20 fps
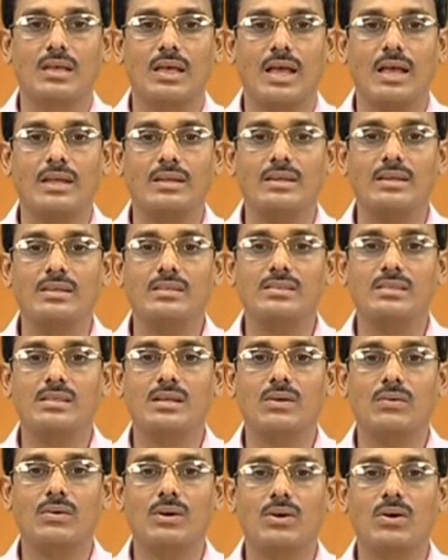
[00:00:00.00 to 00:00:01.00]
An
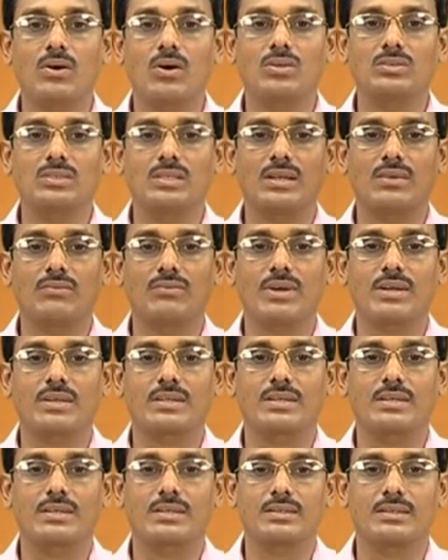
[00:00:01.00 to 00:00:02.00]
Ishikawa cause and
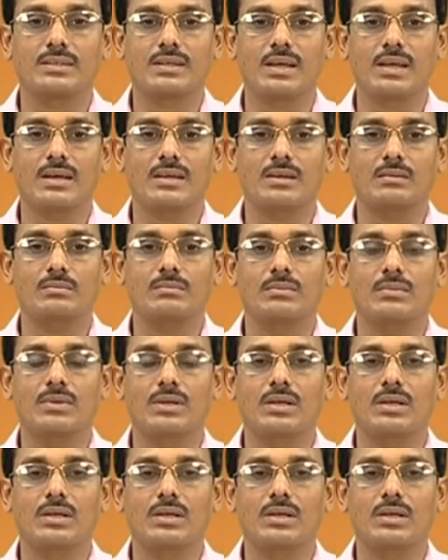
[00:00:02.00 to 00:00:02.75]
effect diagram